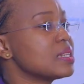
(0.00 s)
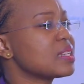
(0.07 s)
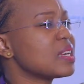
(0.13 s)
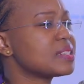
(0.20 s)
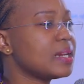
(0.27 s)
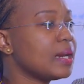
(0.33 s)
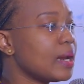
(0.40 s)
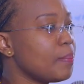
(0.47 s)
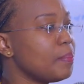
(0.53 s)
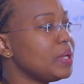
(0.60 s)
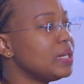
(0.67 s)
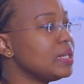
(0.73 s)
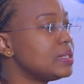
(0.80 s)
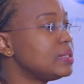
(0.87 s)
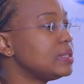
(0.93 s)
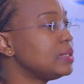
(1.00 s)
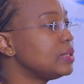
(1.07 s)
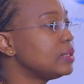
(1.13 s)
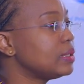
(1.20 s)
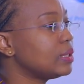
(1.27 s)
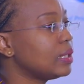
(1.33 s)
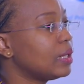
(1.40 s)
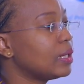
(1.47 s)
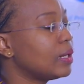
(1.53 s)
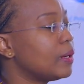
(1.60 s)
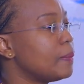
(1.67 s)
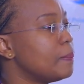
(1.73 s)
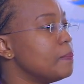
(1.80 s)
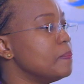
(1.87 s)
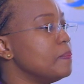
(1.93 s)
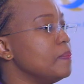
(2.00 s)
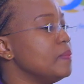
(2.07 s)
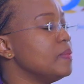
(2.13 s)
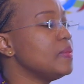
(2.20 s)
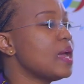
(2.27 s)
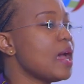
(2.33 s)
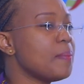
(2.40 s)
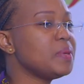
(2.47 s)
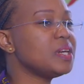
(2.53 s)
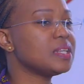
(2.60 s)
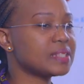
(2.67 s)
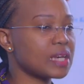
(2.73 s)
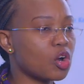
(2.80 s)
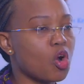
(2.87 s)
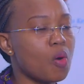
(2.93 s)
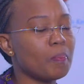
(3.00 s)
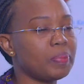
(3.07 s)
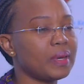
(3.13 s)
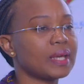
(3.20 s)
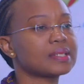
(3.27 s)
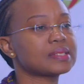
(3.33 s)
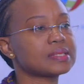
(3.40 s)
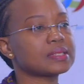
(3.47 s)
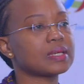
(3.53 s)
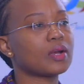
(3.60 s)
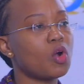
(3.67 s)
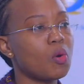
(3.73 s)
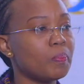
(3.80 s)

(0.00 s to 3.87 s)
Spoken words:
Sustainability, it's a complex